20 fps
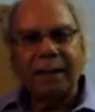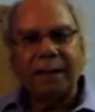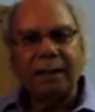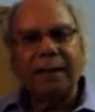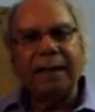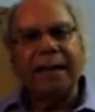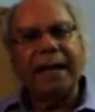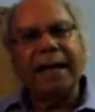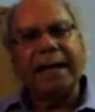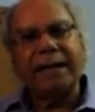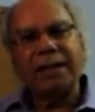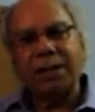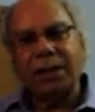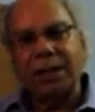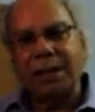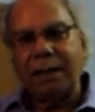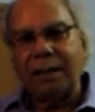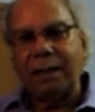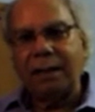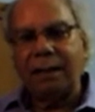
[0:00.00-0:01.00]
the
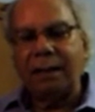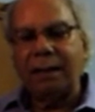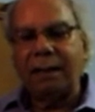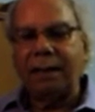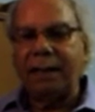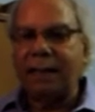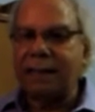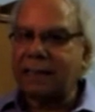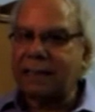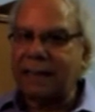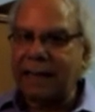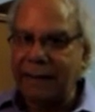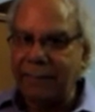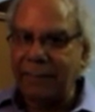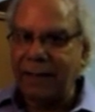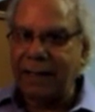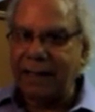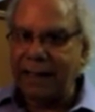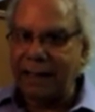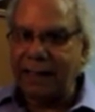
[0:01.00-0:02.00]
action
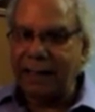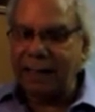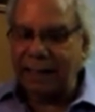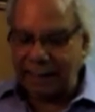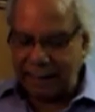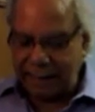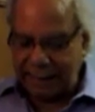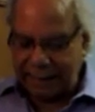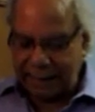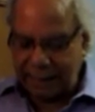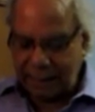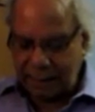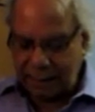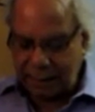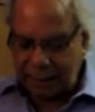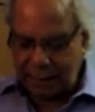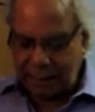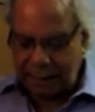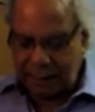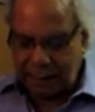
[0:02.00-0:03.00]
described again at the
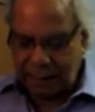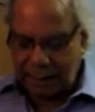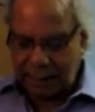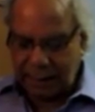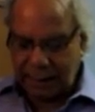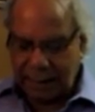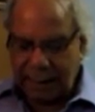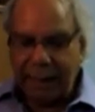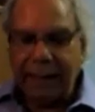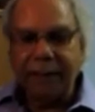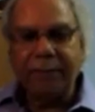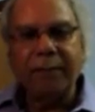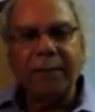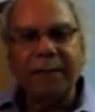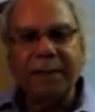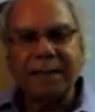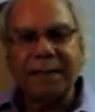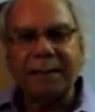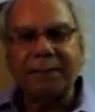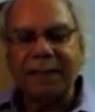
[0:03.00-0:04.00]
end. It will
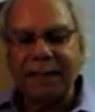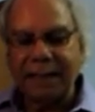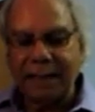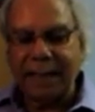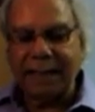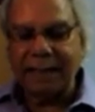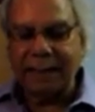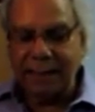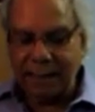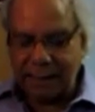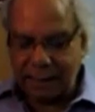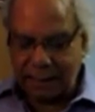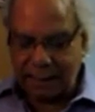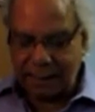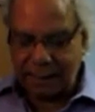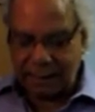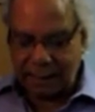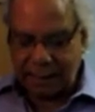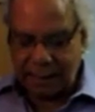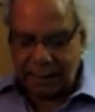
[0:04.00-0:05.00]
be something like
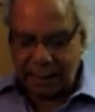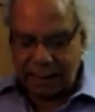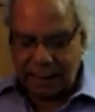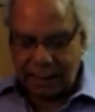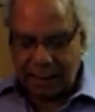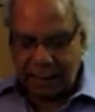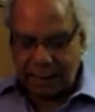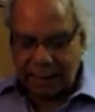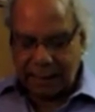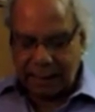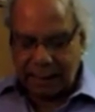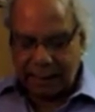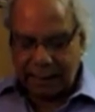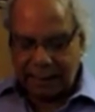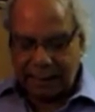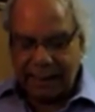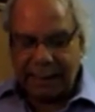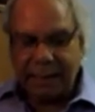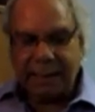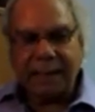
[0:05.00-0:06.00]
this.
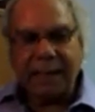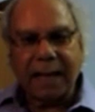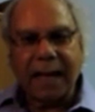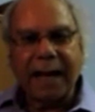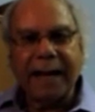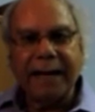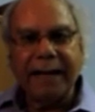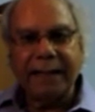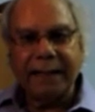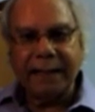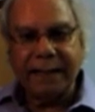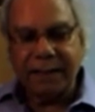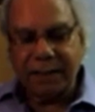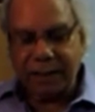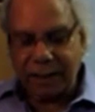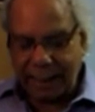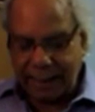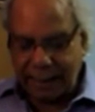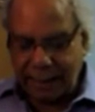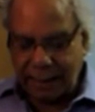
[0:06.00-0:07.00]
There is light
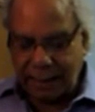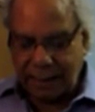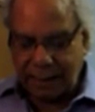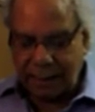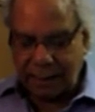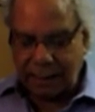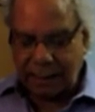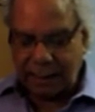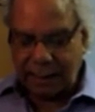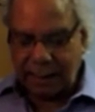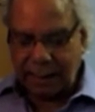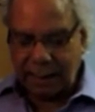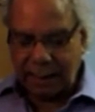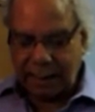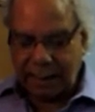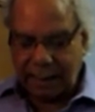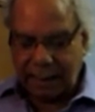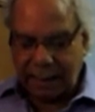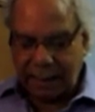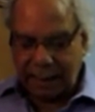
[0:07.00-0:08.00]
inside
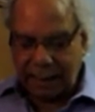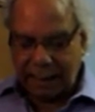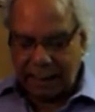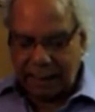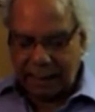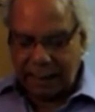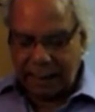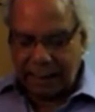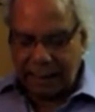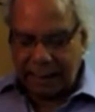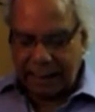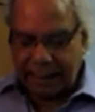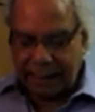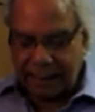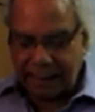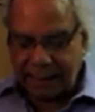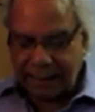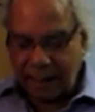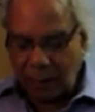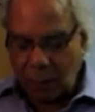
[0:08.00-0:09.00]

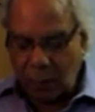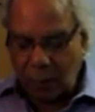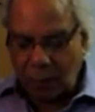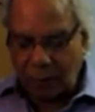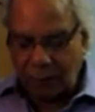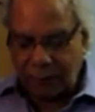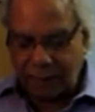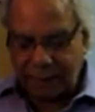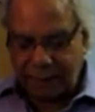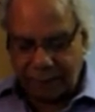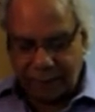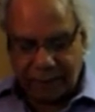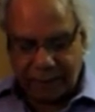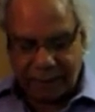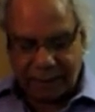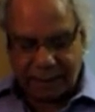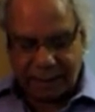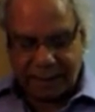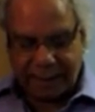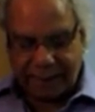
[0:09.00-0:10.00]
and sound of
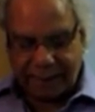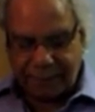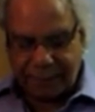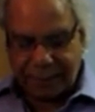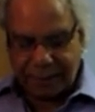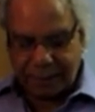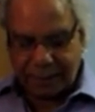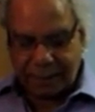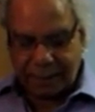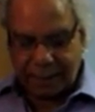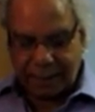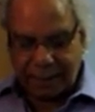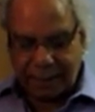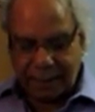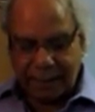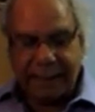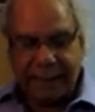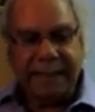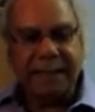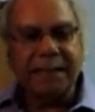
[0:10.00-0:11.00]
someone's steps
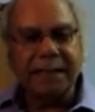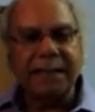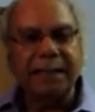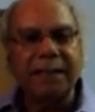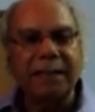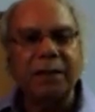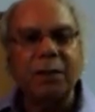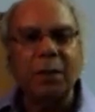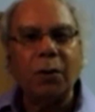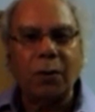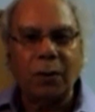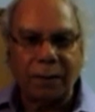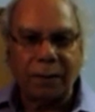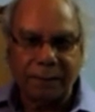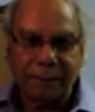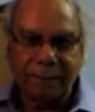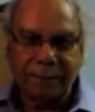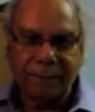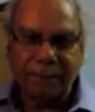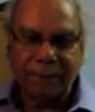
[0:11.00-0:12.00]
reaching the door.
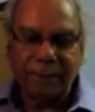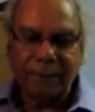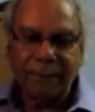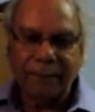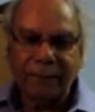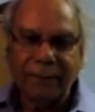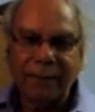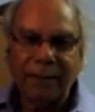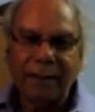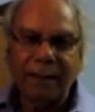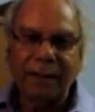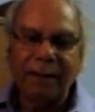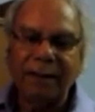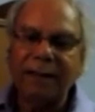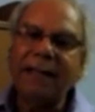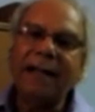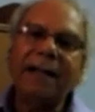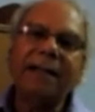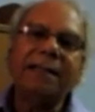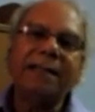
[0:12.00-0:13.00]

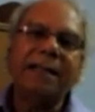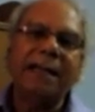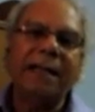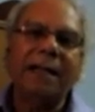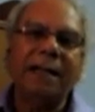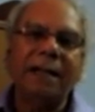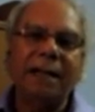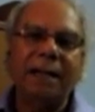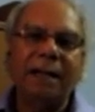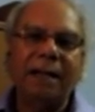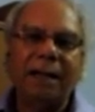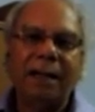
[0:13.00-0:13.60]
That is a